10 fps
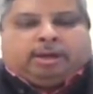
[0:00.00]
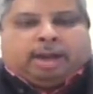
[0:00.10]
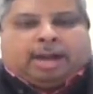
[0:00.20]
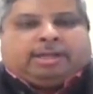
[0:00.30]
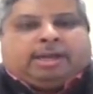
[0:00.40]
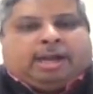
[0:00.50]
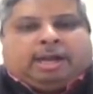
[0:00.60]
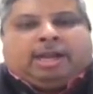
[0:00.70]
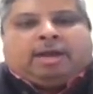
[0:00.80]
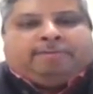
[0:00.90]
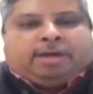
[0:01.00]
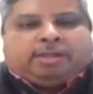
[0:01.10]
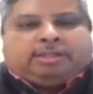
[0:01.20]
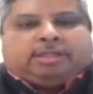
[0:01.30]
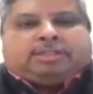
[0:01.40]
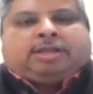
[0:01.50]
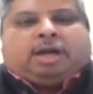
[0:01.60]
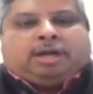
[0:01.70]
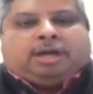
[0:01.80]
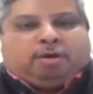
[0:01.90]
and in india we are just
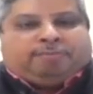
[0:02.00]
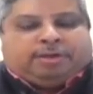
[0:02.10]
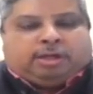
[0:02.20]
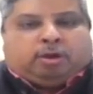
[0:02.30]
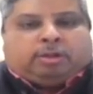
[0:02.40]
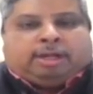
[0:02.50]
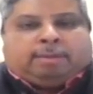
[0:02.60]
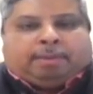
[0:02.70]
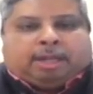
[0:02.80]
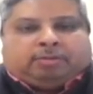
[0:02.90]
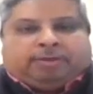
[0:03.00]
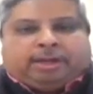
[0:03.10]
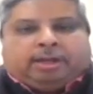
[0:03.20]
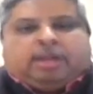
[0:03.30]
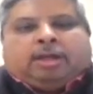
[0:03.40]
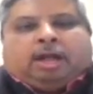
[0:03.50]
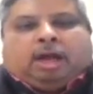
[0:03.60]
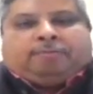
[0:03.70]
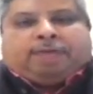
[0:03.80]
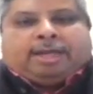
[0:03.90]
starting of eh, on that pathway.
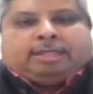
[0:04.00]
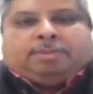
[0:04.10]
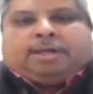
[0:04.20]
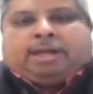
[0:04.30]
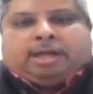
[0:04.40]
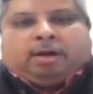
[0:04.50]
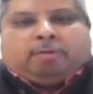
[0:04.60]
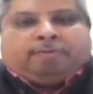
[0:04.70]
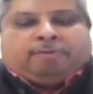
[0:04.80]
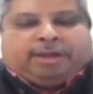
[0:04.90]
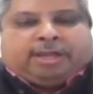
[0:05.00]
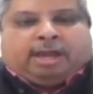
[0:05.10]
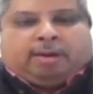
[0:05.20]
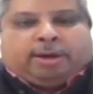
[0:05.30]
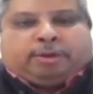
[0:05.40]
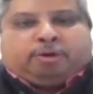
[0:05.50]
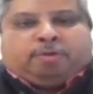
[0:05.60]
Uh, we are expecting around 50 gigawatt hour of